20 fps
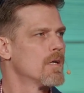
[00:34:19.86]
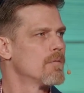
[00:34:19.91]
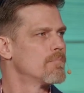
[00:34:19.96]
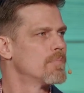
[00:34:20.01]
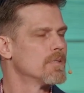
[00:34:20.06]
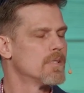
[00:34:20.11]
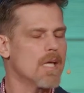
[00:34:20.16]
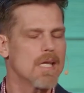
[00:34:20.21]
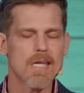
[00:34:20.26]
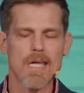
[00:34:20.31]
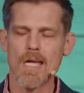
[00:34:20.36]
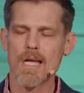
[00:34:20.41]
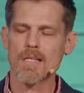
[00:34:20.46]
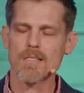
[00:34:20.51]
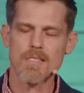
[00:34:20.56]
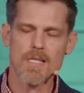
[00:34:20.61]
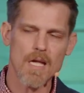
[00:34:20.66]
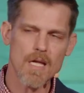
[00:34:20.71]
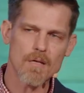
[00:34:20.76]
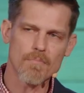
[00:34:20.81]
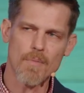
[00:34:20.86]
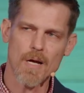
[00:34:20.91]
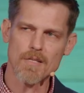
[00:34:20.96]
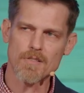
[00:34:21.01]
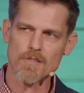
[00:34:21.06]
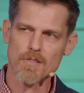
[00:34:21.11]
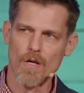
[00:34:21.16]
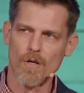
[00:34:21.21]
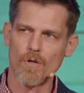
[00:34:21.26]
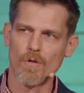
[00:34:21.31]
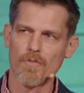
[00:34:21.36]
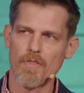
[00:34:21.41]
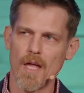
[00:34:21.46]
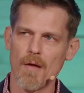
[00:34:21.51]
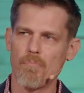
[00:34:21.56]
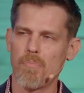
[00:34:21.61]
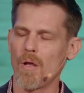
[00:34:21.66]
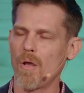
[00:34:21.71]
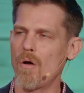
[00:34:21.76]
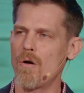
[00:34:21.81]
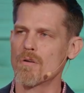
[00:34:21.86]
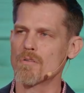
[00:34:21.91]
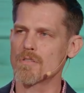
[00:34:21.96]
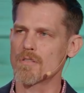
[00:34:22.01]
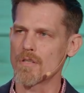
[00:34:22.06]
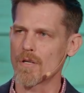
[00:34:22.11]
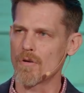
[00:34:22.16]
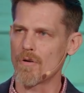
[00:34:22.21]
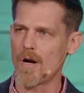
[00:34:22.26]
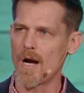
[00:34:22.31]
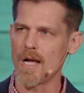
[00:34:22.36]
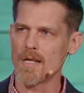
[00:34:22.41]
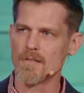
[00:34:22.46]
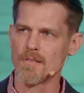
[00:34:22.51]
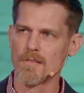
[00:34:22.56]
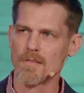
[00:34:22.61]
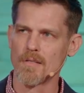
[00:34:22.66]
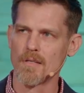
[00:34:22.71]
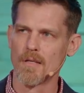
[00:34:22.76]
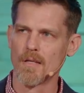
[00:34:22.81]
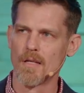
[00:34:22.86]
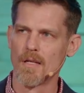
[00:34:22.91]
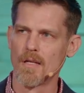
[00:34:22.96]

but they can't take my soul. That belongs to Christ.